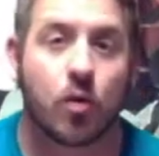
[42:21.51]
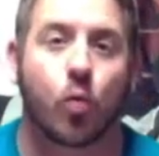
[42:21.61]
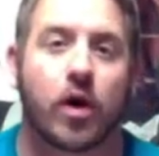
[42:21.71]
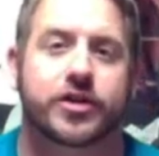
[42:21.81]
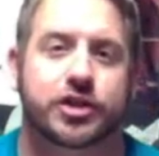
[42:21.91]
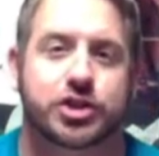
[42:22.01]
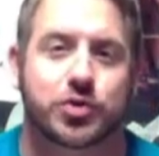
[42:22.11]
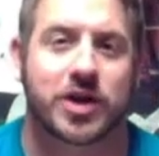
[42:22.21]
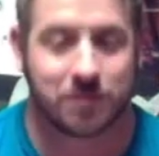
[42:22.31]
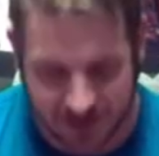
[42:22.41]
I want to
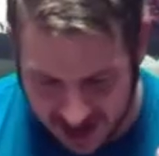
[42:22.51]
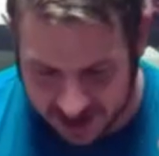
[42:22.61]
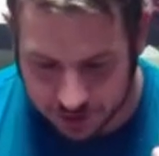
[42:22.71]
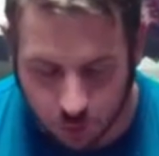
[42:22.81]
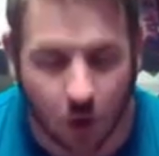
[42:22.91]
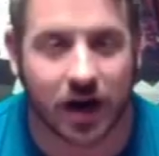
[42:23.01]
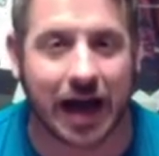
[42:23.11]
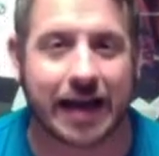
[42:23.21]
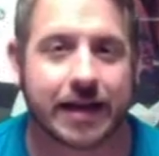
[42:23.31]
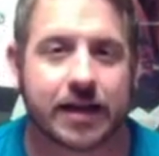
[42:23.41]
stream. That is what
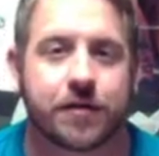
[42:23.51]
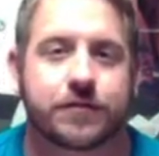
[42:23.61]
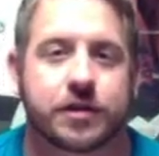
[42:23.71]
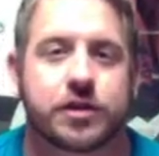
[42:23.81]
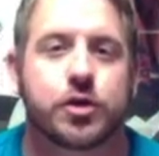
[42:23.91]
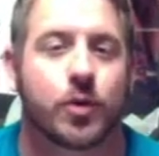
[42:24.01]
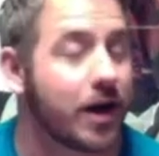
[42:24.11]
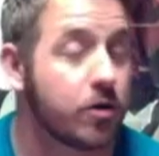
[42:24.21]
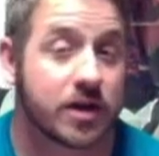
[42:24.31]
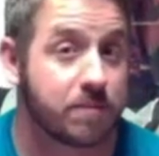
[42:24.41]
I love to do.
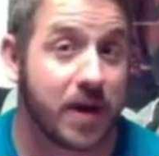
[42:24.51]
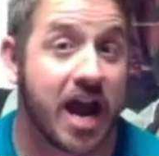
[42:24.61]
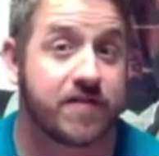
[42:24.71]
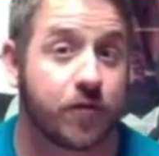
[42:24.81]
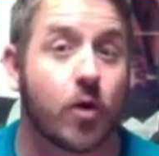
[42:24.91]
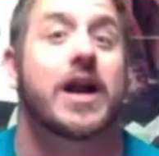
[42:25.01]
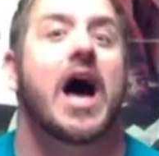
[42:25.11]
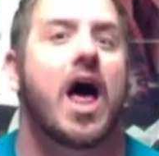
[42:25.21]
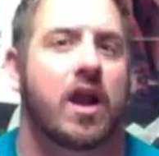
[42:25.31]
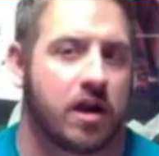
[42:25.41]
I don't get paid for it.
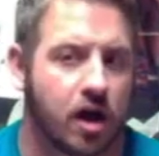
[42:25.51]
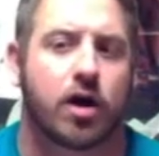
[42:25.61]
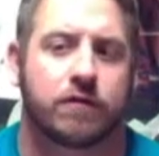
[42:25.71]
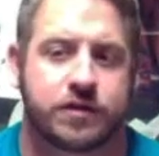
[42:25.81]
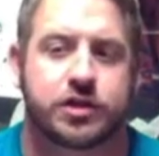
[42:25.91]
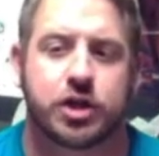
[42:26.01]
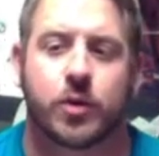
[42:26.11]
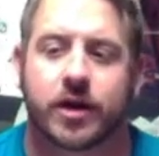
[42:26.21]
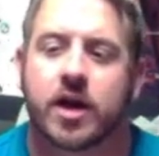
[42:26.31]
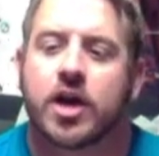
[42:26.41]
I love to
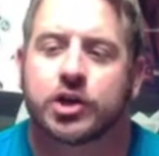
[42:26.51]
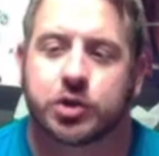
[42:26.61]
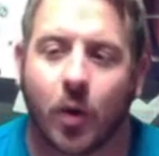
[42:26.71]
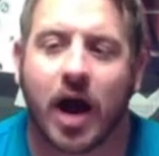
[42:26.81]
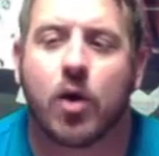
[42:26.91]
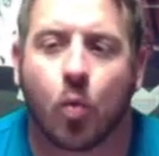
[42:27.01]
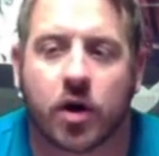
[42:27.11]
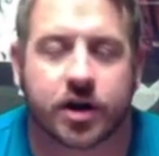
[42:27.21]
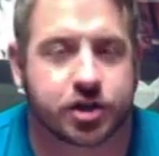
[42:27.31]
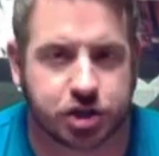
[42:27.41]
do it. So I
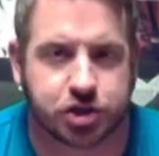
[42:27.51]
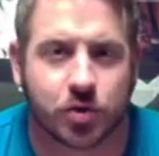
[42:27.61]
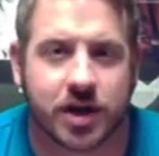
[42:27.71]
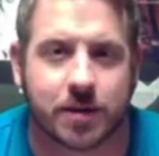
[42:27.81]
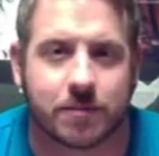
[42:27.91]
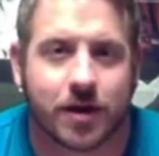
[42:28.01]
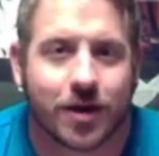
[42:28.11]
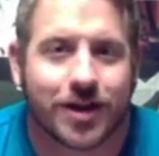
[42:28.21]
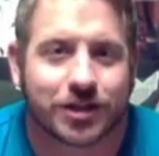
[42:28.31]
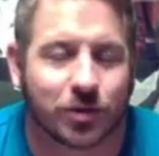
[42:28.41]
wanted to stream.
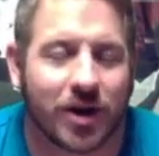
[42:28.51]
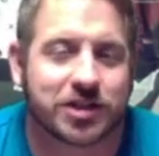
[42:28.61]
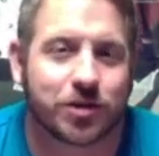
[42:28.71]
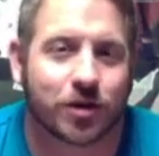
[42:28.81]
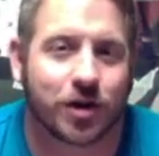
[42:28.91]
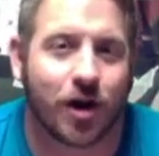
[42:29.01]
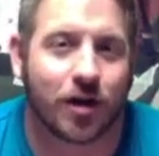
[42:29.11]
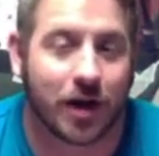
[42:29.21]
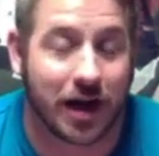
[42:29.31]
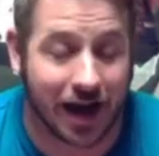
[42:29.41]
So I
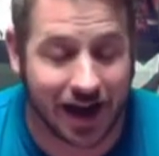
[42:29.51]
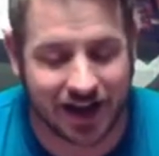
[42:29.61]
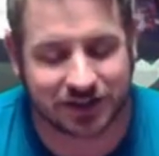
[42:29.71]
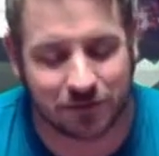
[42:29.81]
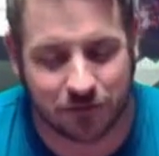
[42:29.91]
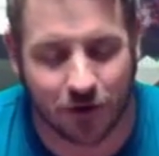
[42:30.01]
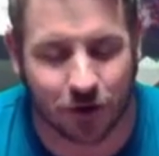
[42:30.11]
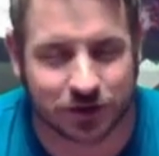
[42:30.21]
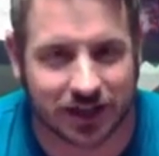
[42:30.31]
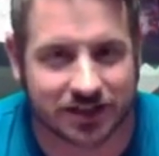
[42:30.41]
asked them
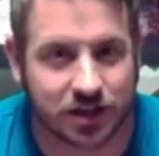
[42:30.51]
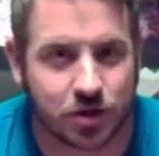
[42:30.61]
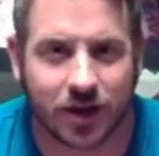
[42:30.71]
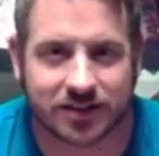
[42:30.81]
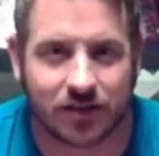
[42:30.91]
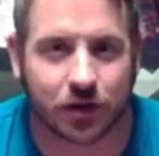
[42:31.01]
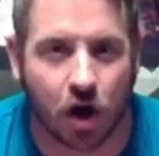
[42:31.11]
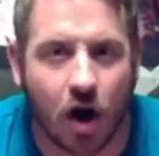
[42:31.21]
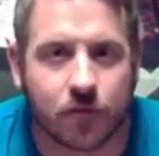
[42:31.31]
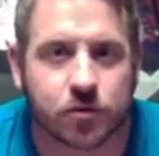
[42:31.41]
first. I said, "Do you guys have a
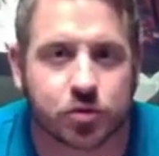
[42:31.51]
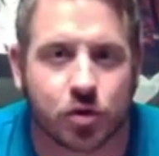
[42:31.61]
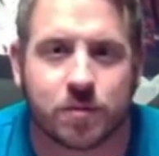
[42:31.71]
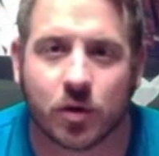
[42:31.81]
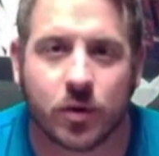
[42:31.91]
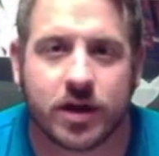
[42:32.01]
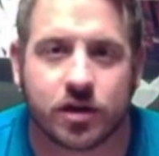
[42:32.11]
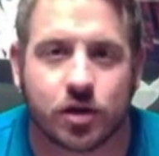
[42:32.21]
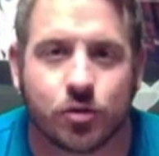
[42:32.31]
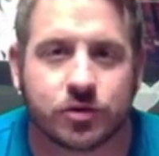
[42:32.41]
conference room that we
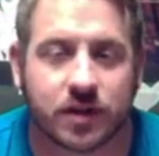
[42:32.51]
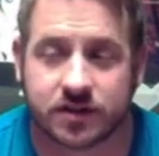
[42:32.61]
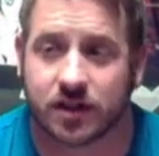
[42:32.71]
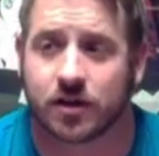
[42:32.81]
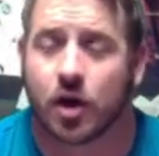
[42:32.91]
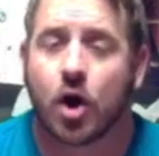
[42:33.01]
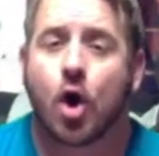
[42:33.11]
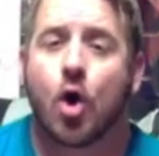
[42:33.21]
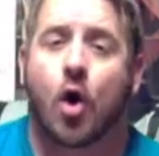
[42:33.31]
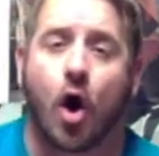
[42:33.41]
could use?" They said,
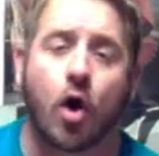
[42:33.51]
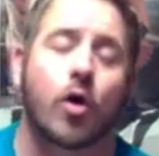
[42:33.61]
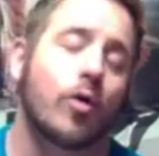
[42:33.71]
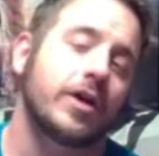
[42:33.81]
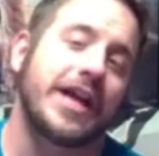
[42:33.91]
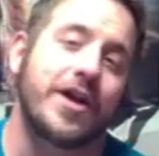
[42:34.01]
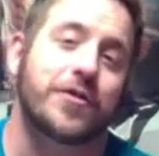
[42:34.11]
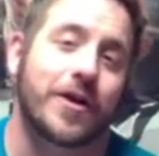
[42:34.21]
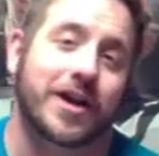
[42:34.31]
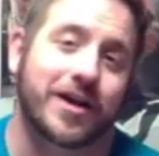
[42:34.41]
"Our only
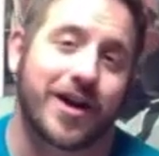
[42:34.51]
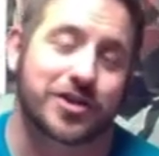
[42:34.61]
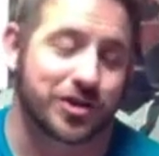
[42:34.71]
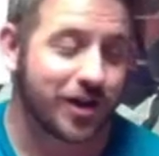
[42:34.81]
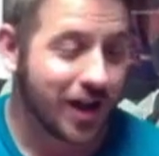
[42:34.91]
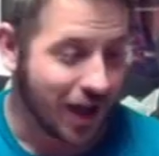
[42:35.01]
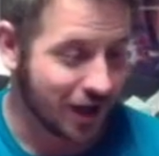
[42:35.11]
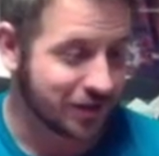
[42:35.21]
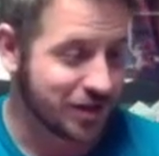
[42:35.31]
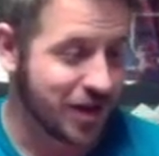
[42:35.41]
Ethernet connection
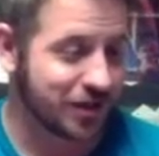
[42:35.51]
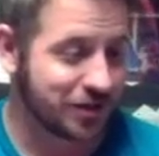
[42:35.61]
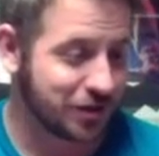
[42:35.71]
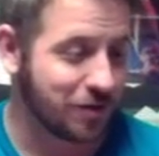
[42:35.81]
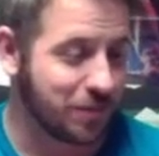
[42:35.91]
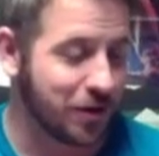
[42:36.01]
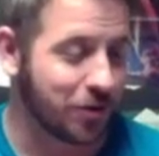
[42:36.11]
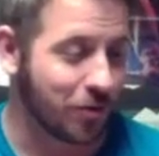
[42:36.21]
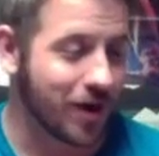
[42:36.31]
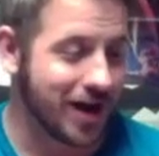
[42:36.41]
is this
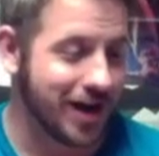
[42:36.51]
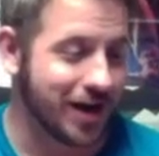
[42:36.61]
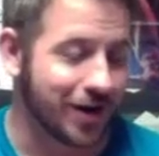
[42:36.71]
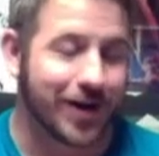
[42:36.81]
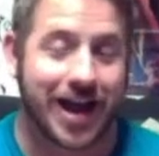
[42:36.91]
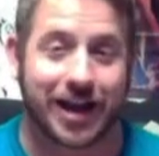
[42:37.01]
computer right here."